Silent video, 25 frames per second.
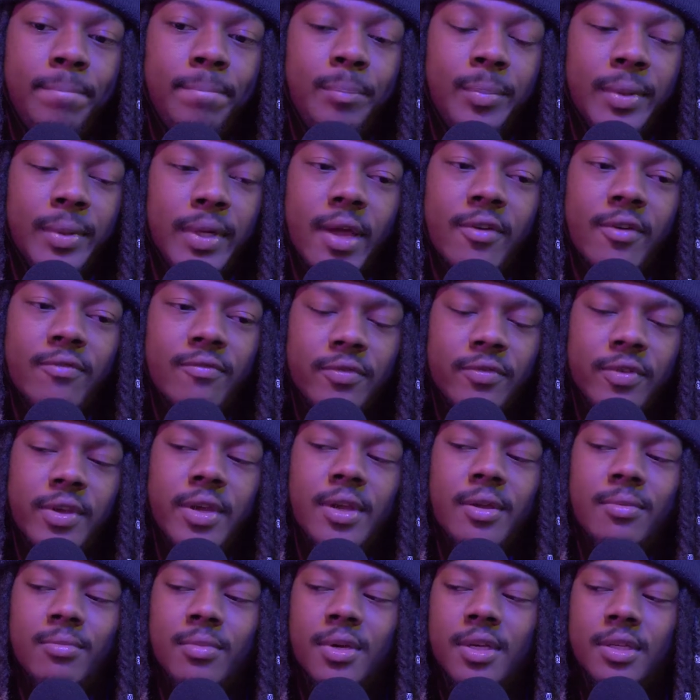but I'm
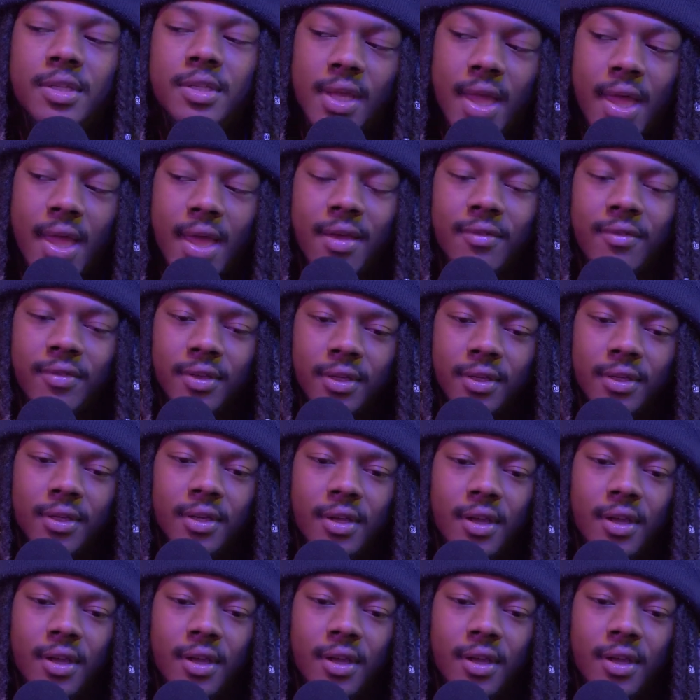very much having a